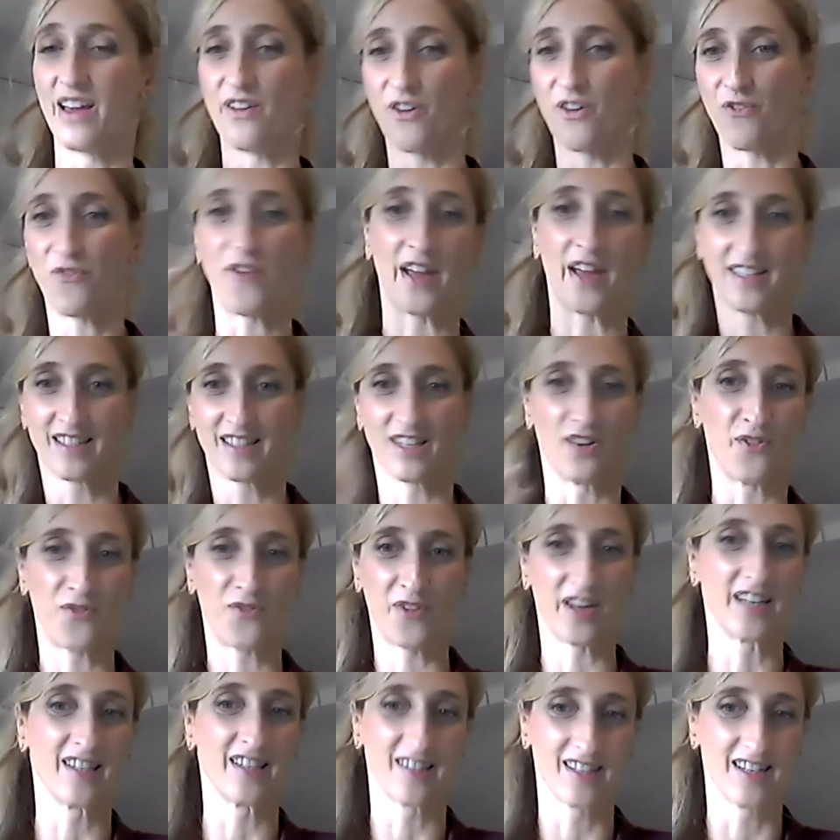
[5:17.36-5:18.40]
factors that
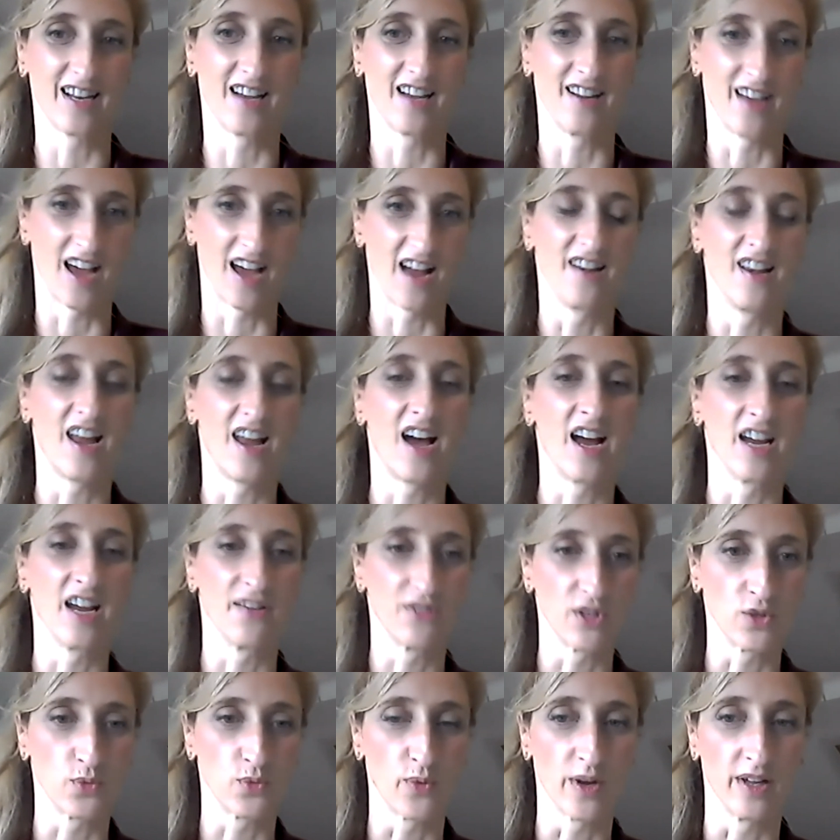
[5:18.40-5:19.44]
affect us in our lives
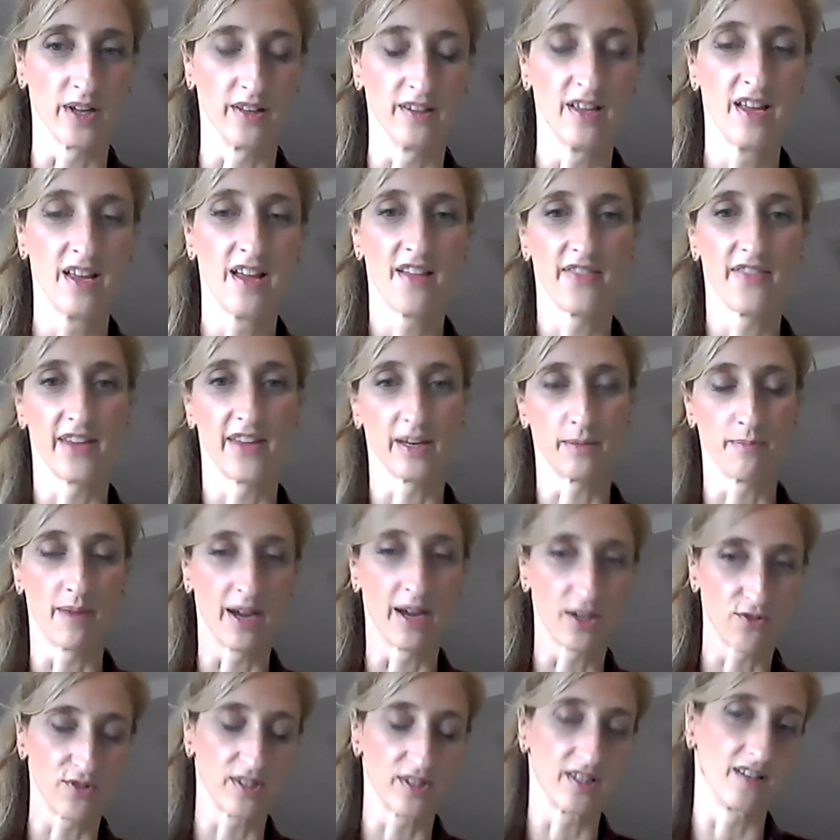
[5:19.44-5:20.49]
as well, that
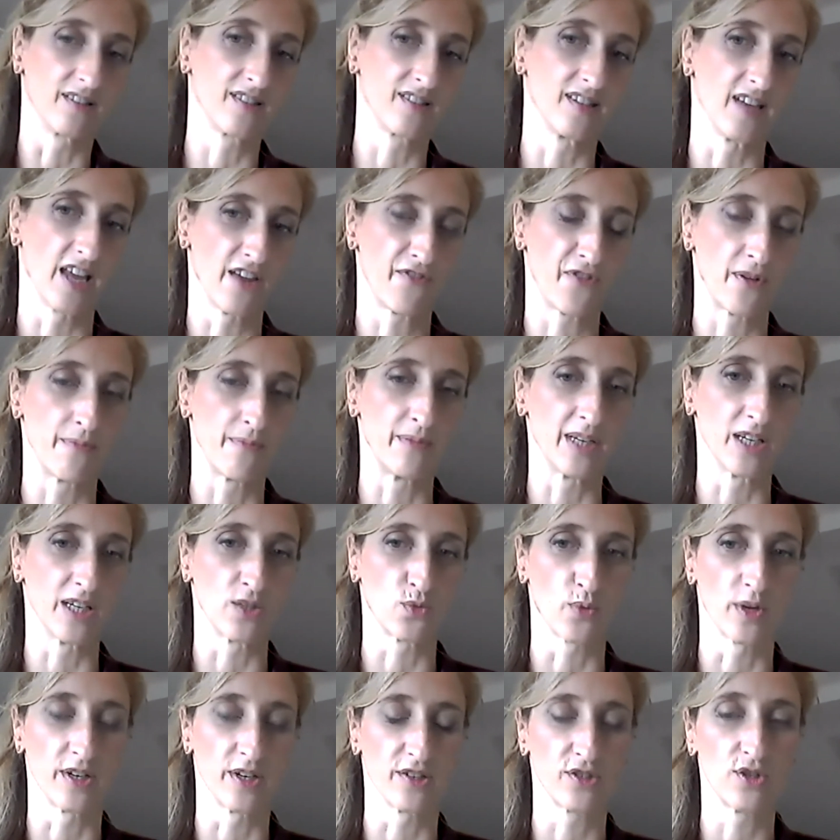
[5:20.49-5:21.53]
might result in FMD, as
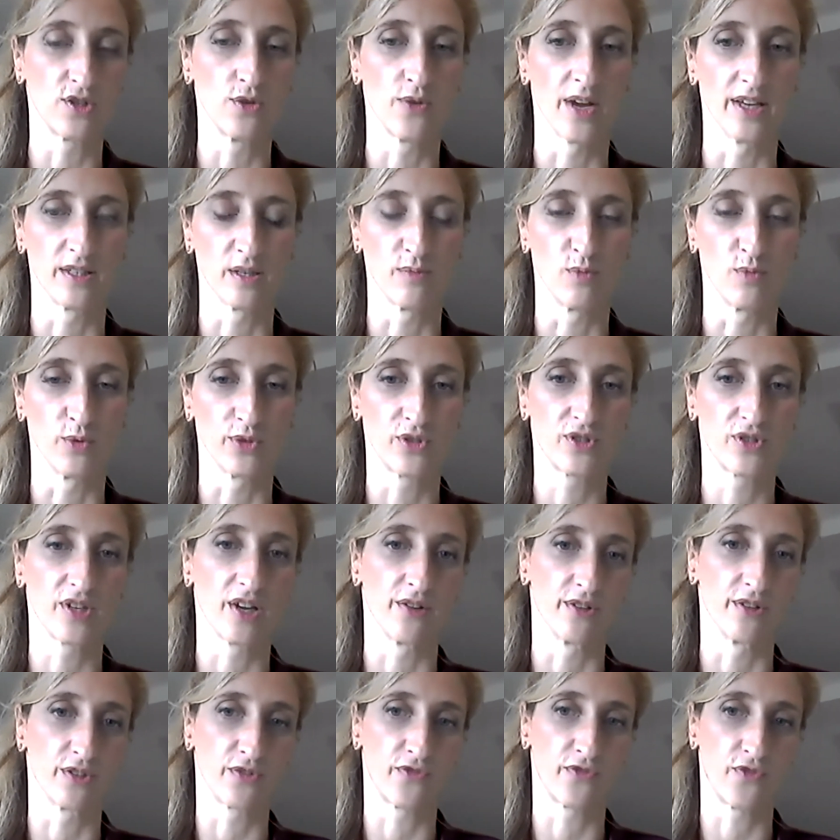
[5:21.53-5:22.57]
well as who has a more
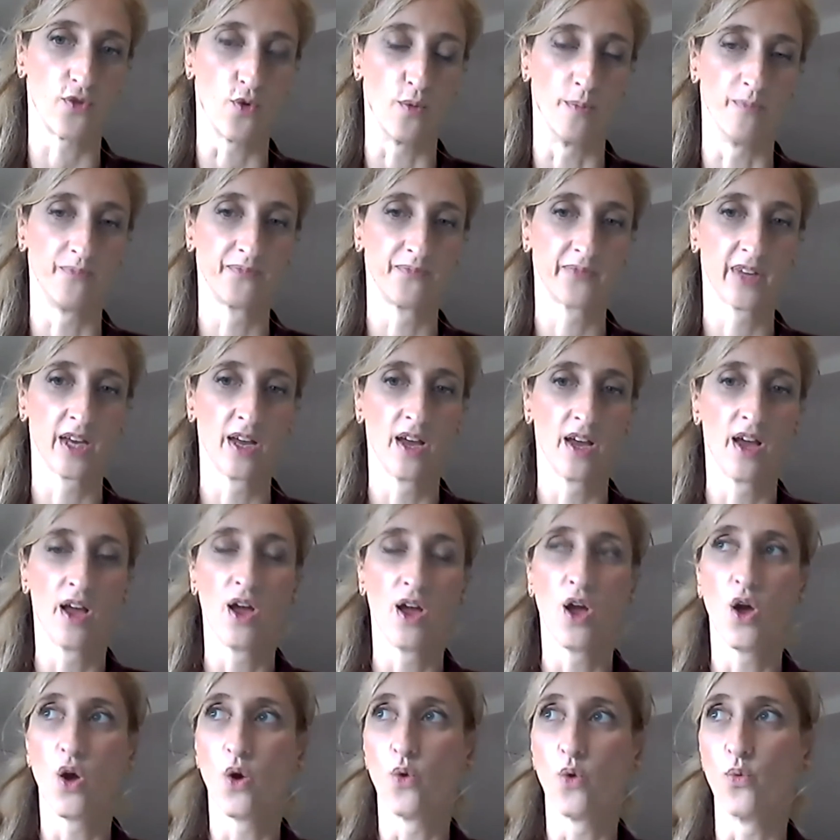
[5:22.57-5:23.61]
serious form.
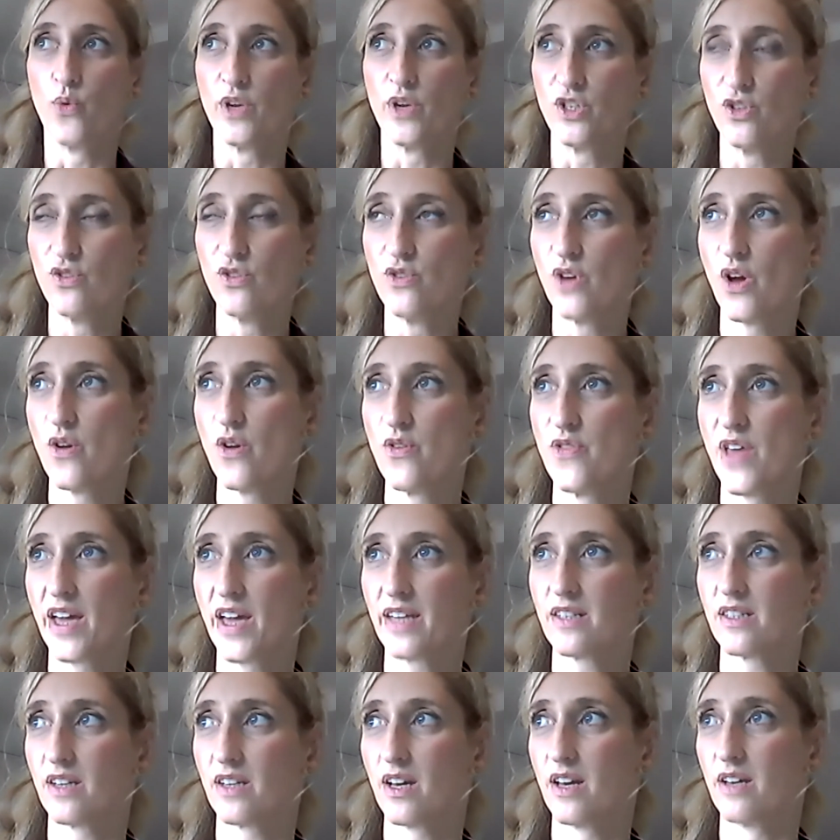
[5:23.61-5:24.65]
We do know that
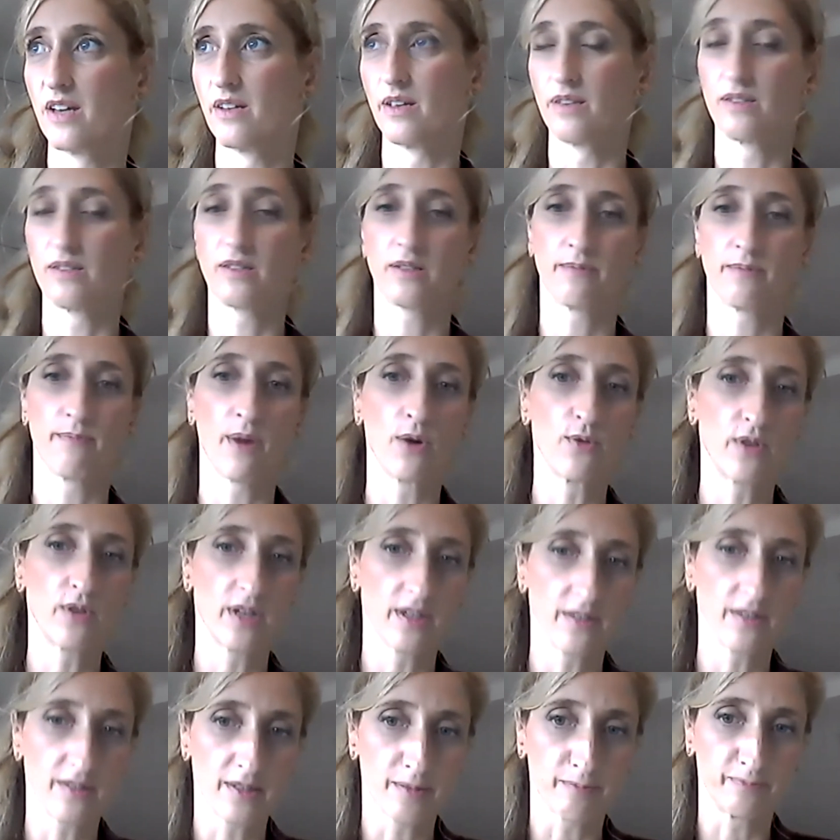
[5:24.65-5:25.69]

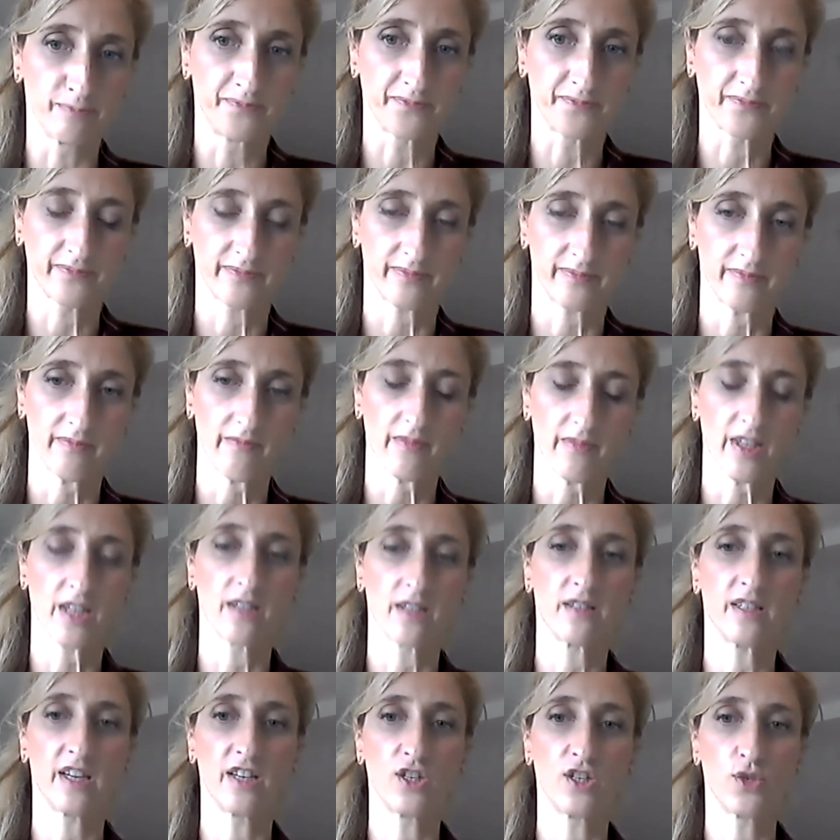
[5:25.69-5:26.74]
smokers
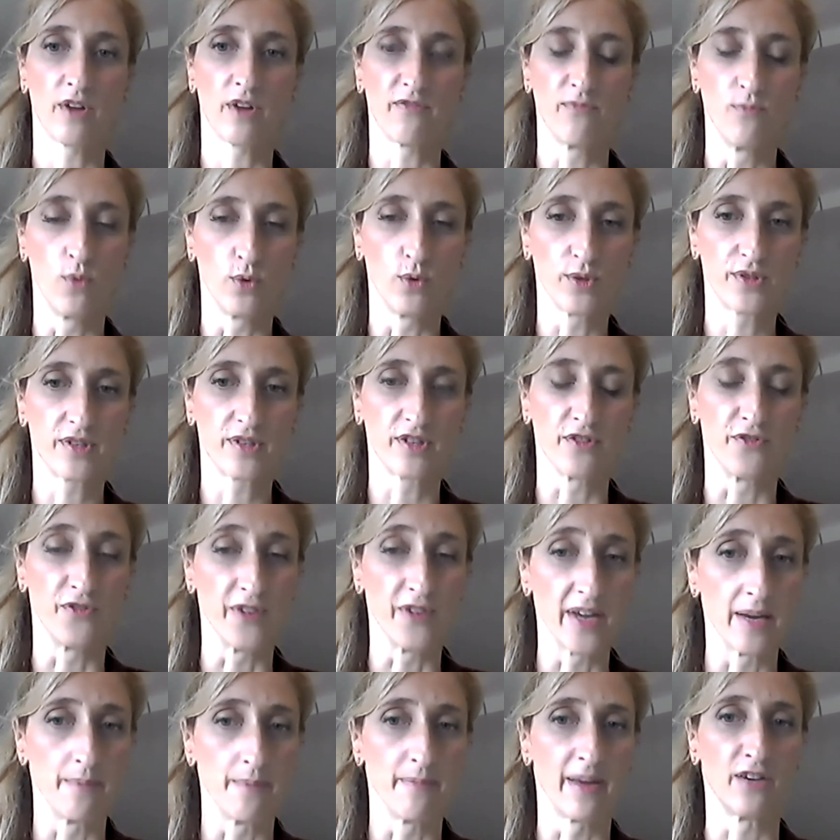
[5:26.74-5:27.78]
tend to have more
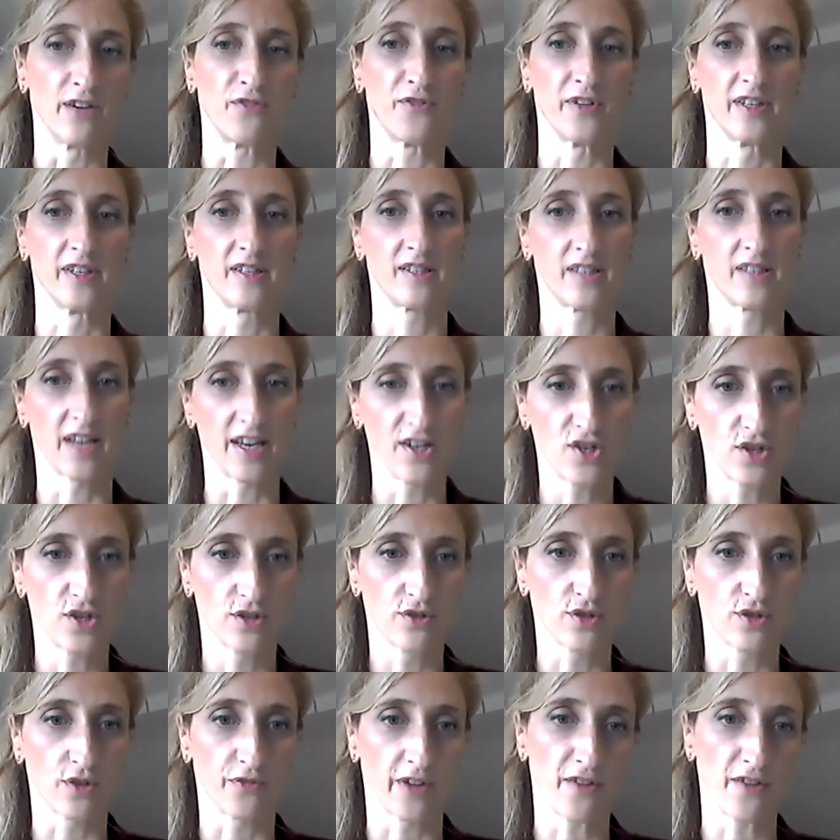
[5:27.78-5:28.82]
severe
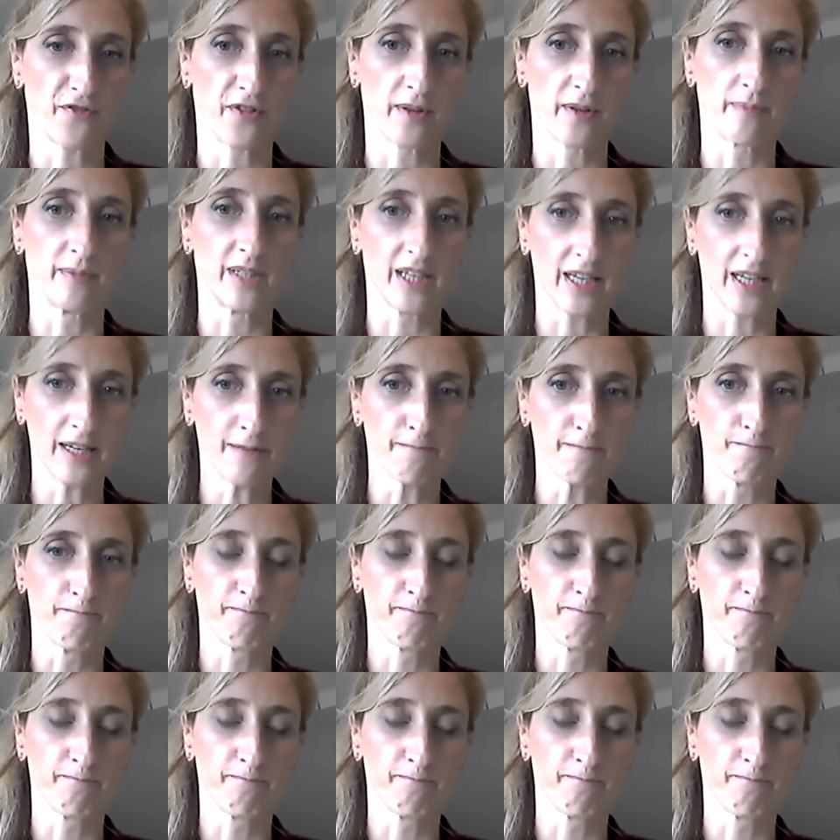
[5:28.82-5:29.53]
manifestations of FMD.